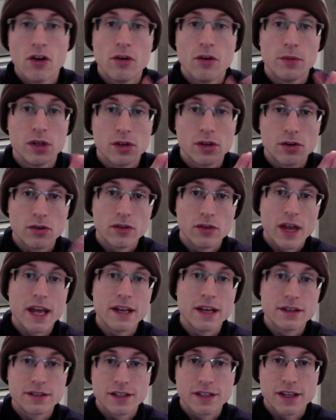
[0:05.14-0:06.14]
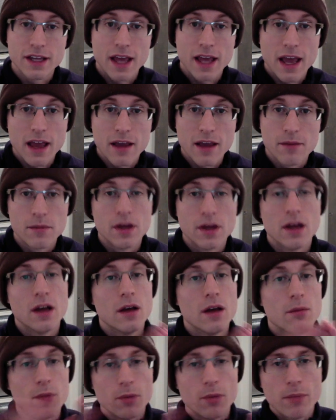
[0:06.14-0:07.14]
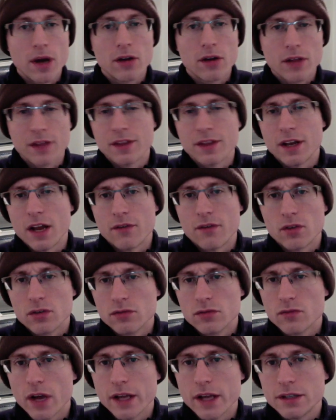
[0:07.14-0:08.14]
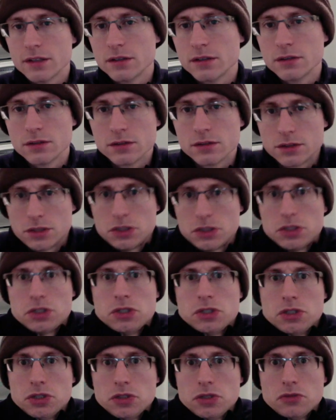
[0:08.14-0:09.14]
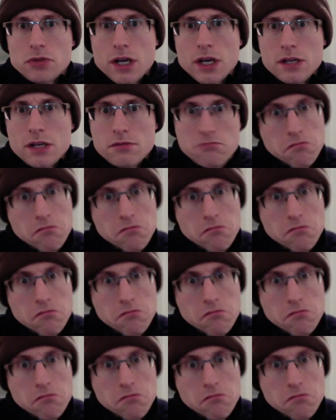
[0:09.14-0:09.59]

I'm a little late to the game, but better late than never, right? Right.